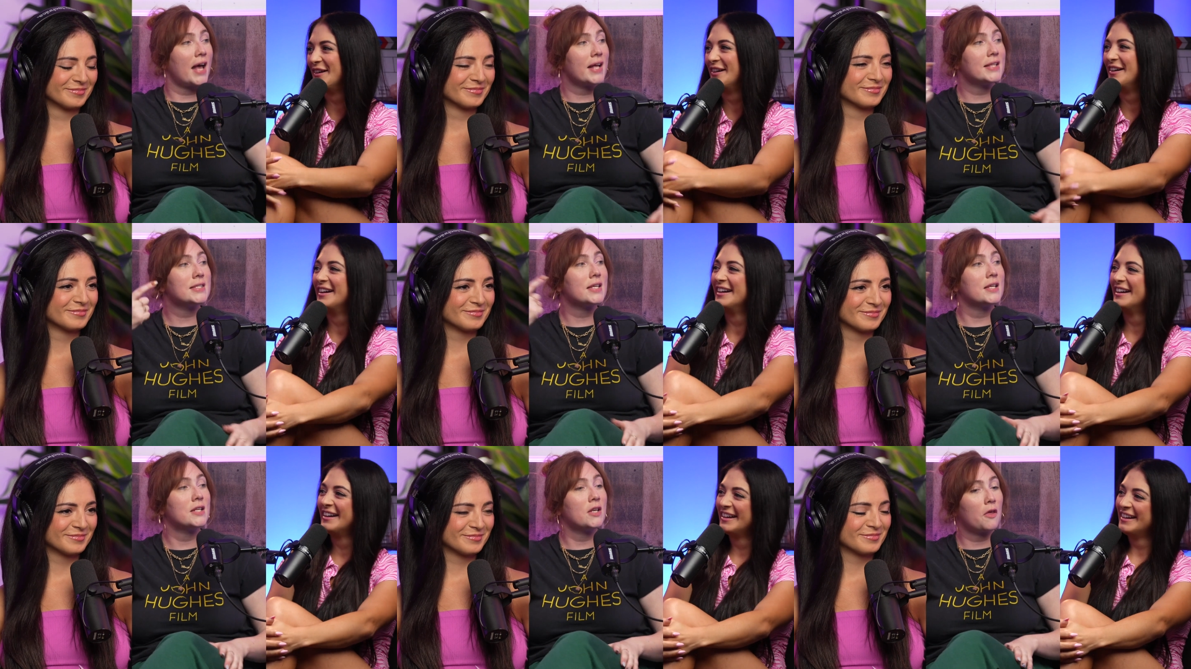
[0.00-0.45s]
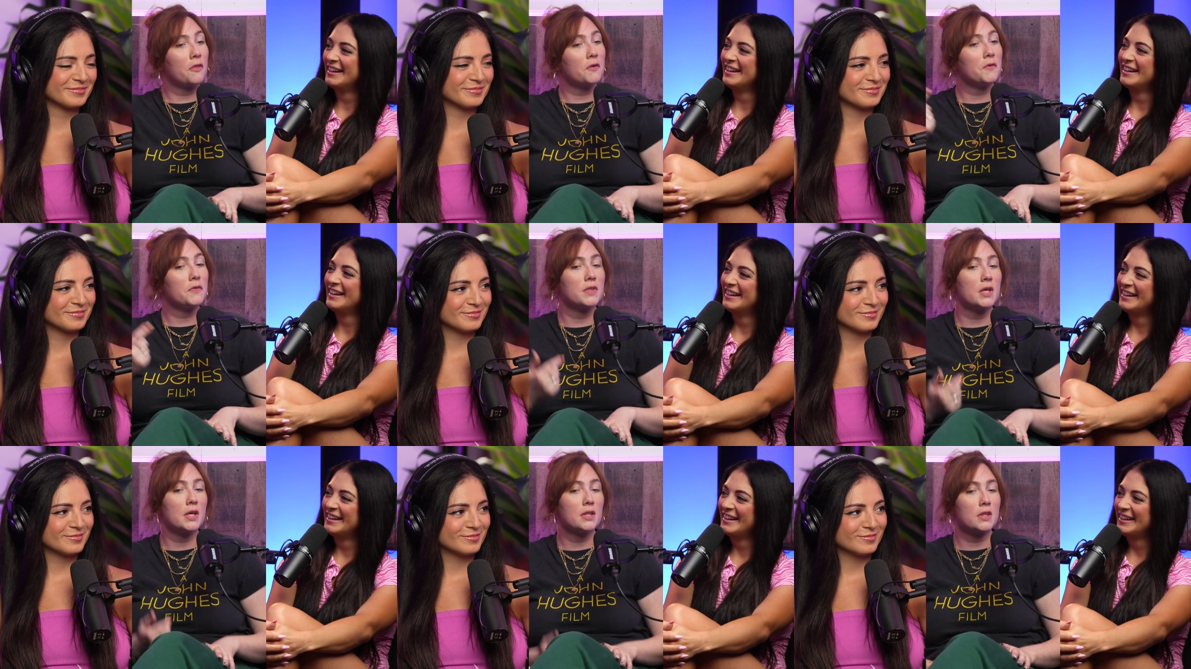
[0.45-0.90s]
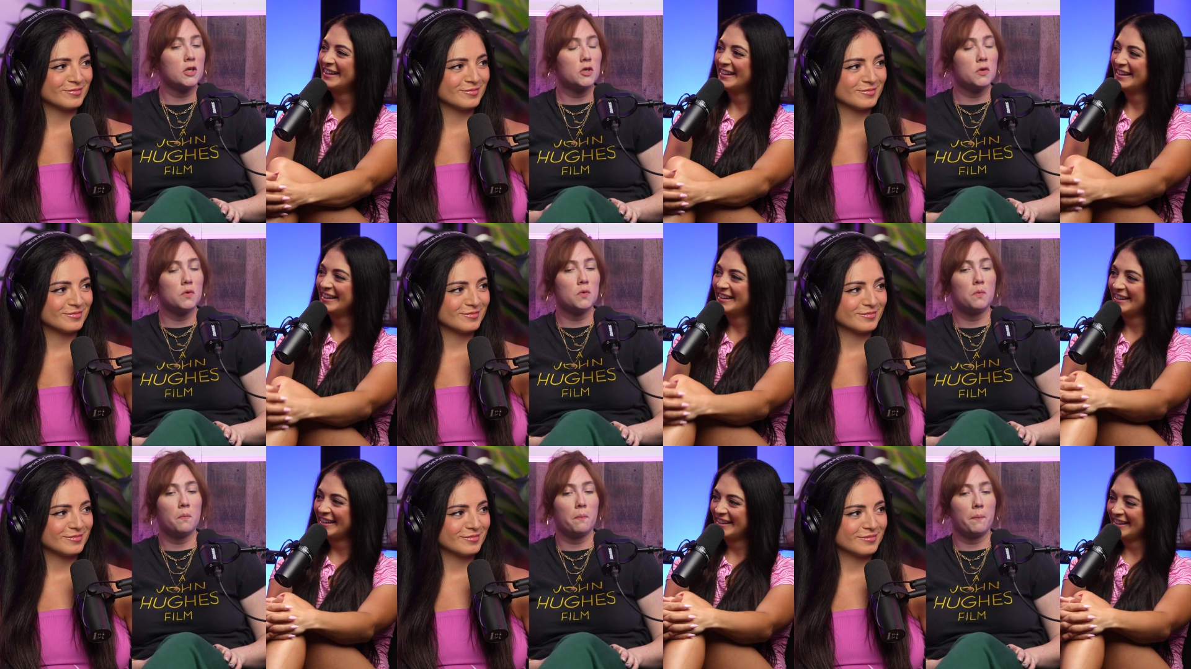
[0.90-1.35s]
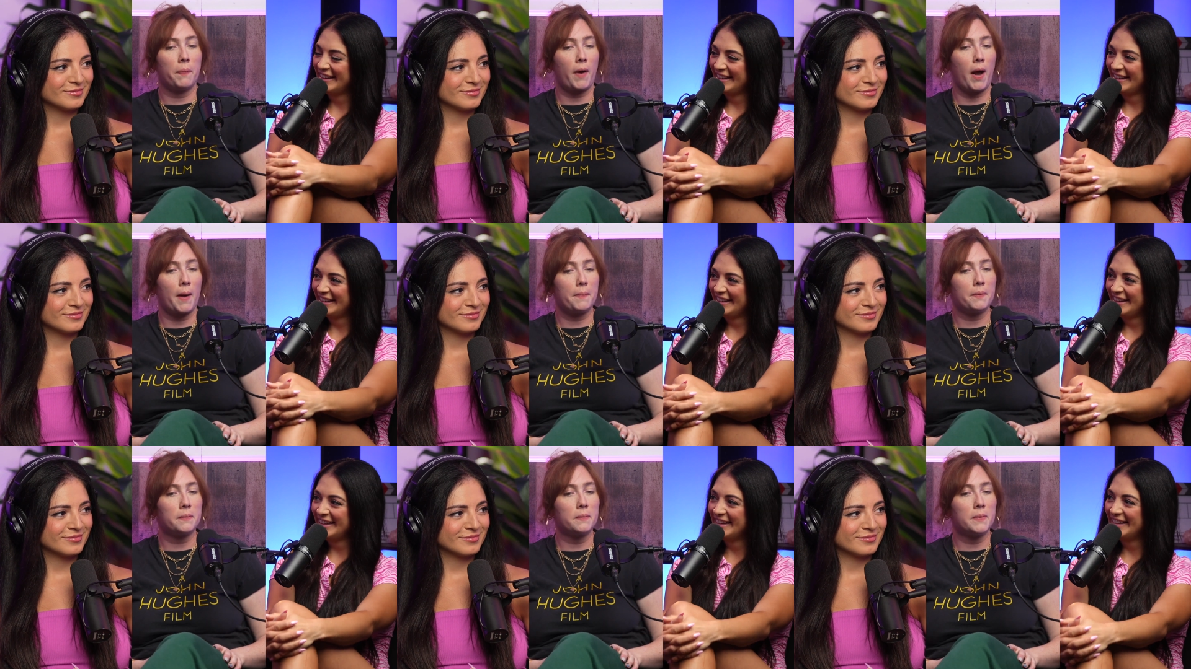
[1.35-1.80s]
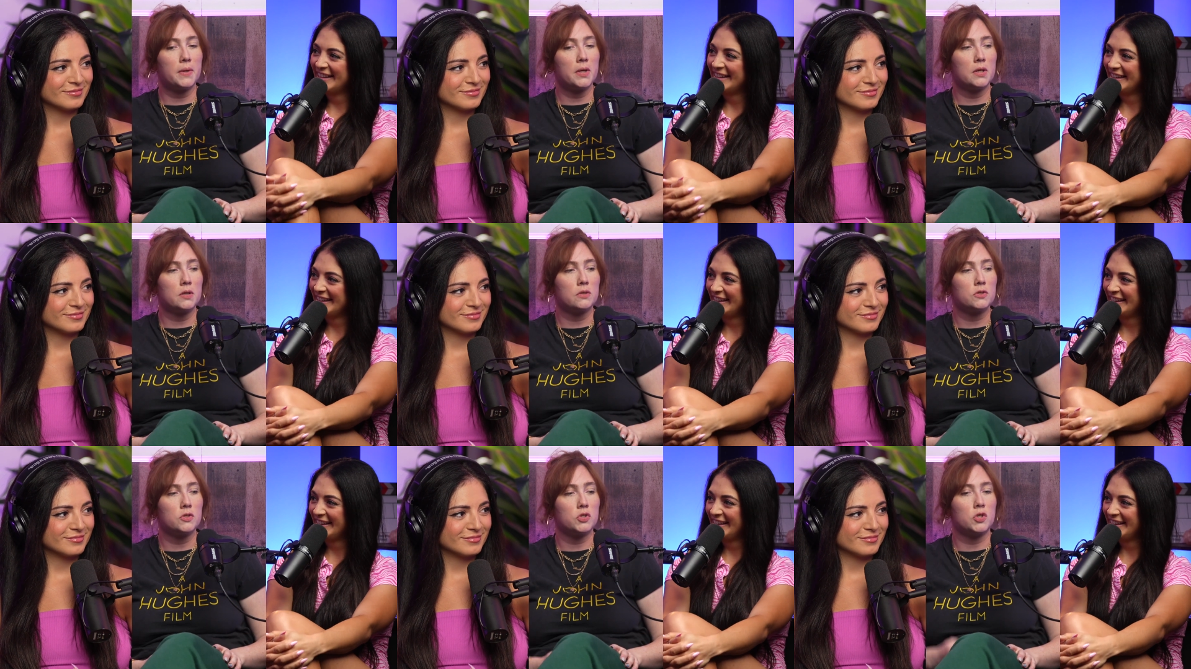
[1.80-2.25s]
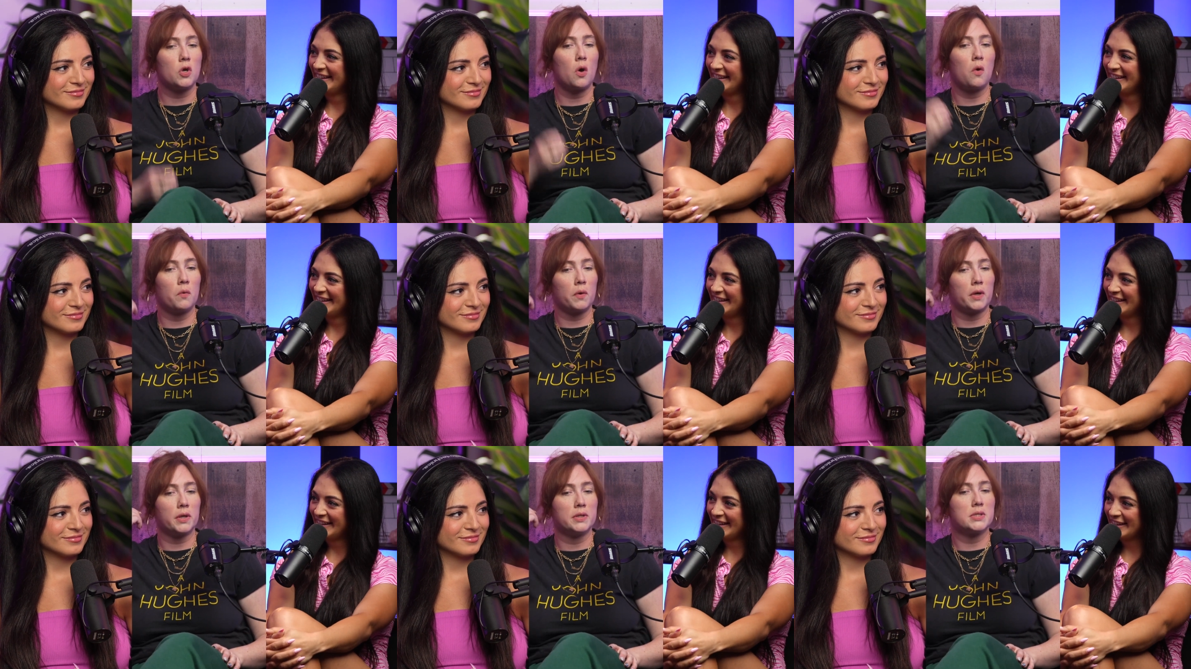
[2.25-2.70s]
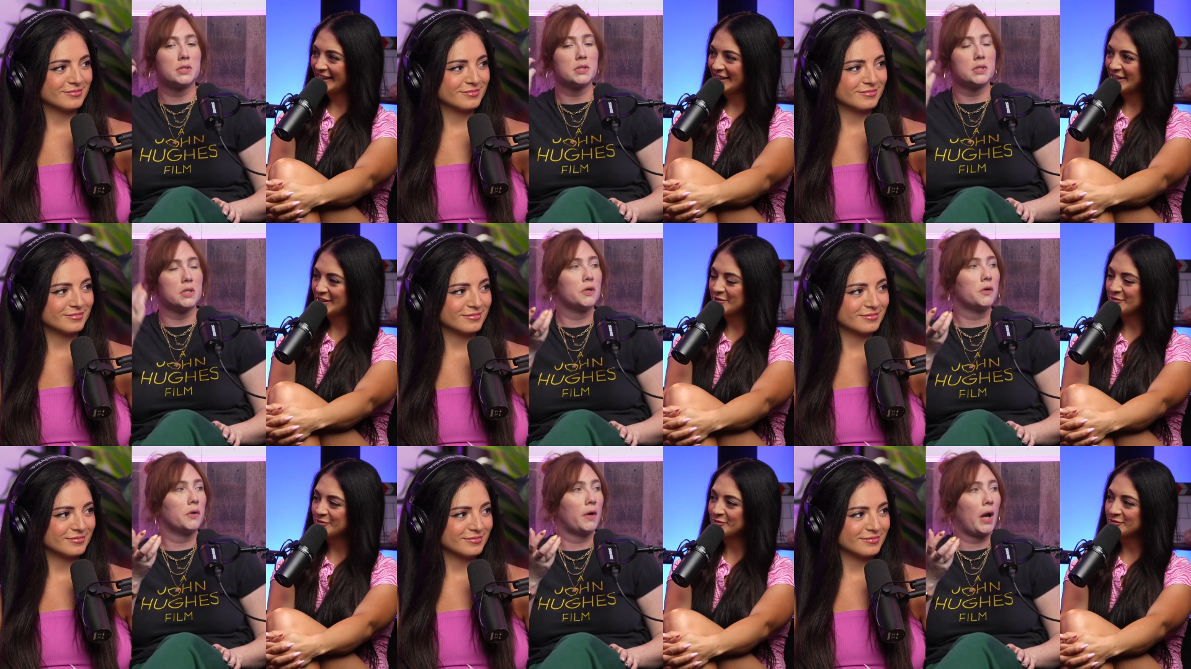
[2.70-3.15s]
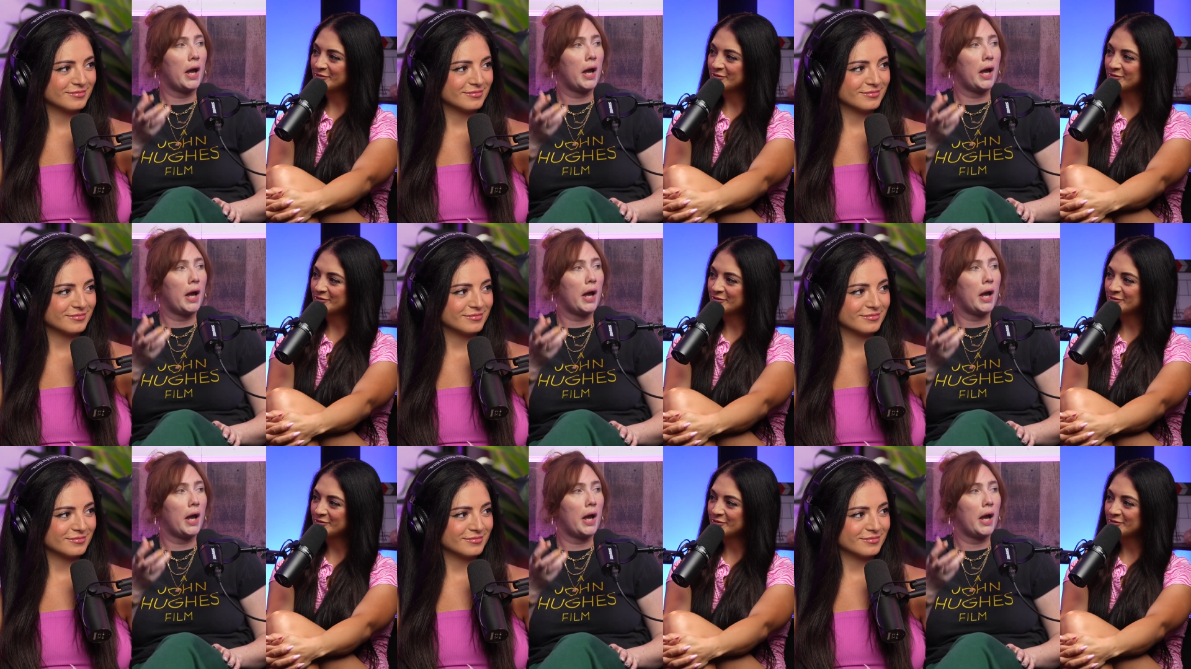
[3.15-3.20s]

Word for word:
Speaker 1: that's another thing that you probably don't consider